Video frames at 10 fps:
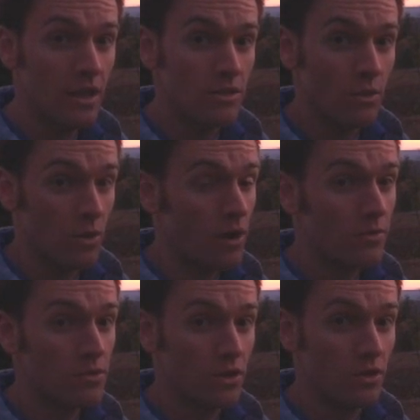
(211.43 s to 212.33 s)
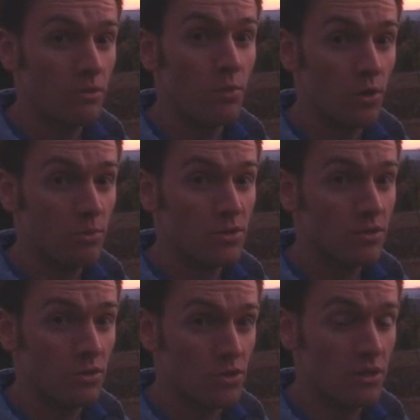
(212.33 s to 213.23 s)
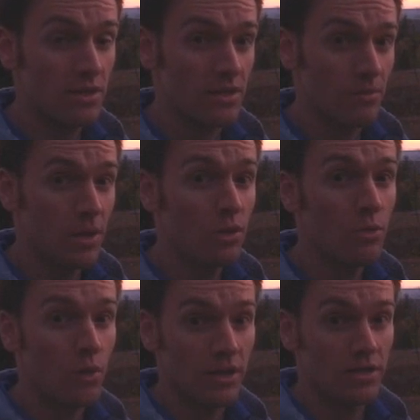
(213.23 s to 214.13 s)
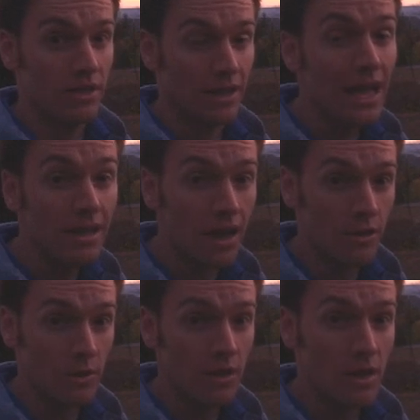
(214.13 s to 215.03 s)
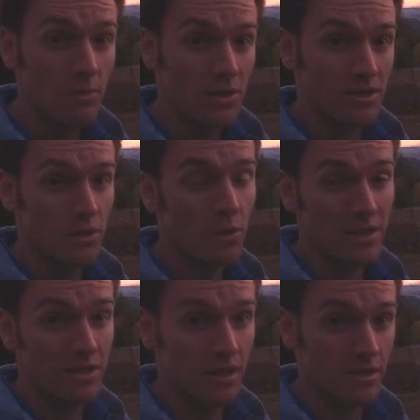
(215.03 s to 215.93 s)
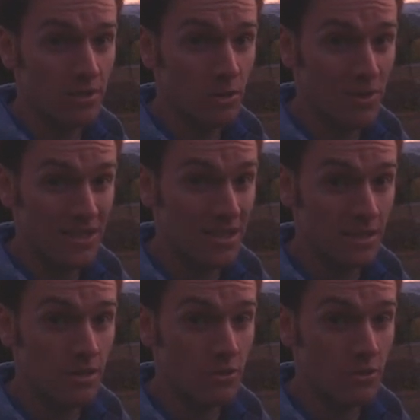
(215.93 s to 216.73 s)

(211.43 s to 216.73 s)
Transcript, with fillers: so it offers a good portable solution to somebody who wants light gathering but still wants a telescope that's easy to